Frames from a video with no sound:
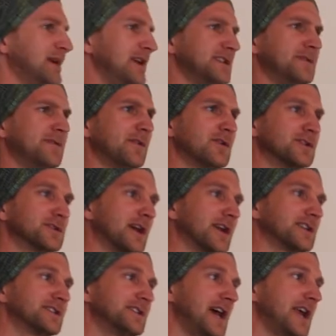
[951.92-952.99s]
a bit difficult to
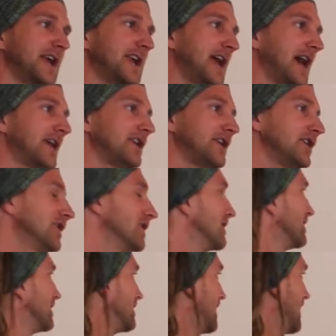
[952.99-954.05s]
understand, and how do you
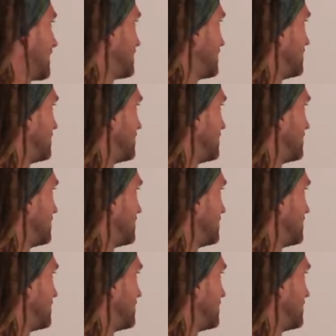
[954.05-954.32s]
how do